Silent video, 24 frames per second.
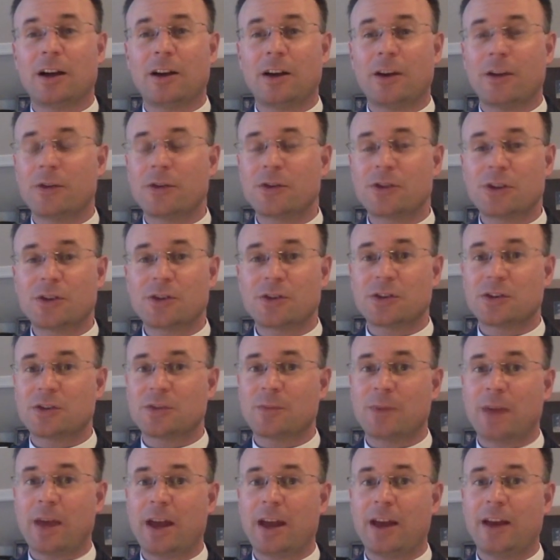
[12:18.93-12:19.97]
Other churches
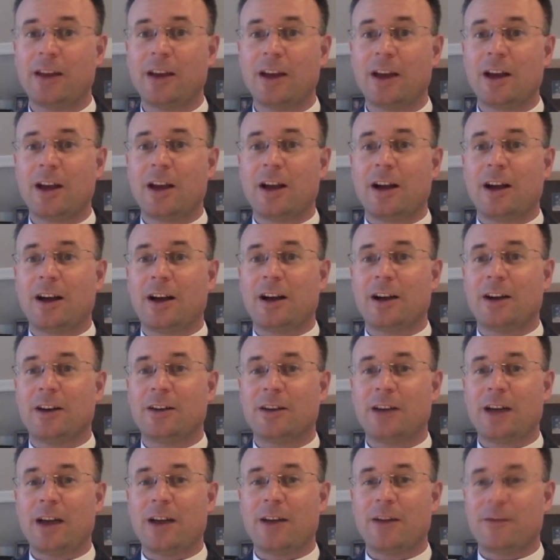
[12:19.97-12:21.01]
may
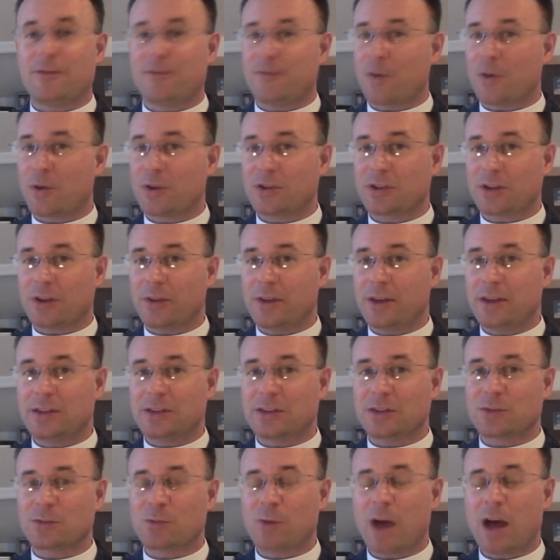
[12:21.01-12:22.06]
focus on these
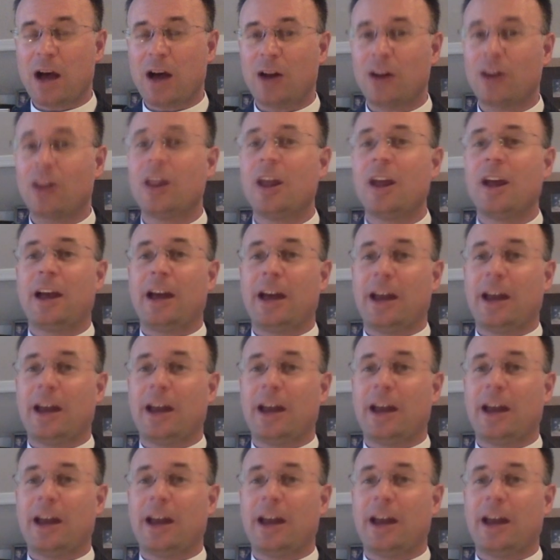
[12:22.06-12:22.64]
as well